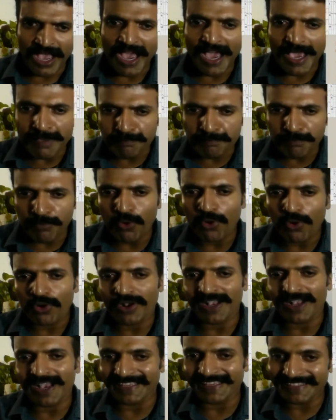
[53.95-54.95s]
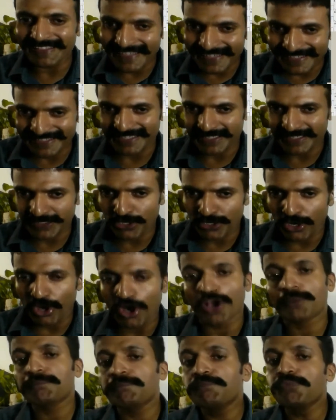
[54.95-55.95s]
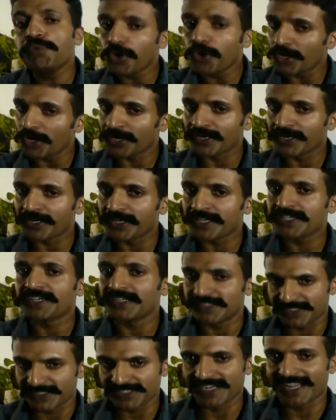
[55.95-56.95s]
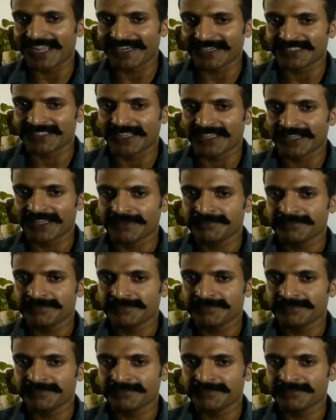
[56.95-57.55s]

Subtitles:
hypokinetic or poorly contracted.